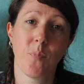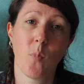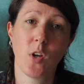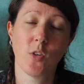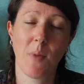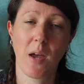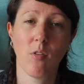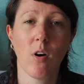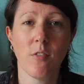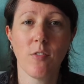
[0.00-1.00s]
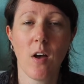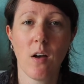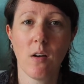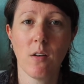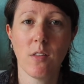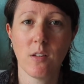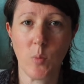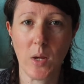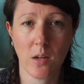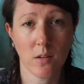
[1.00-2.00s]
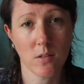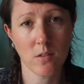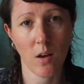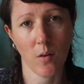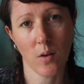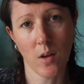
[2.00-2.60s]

which may arrive this week. So